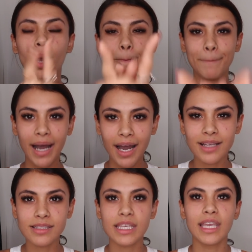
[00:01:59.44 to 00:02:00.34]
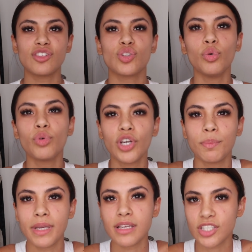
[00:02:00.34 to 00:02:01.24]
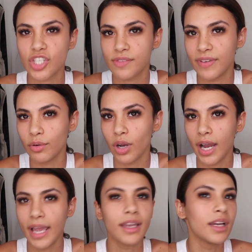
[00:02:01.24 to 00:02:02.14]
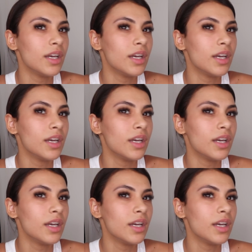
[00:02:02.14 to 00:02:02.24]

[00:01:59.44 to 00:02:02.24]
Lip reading: but it's all good because I just feel like,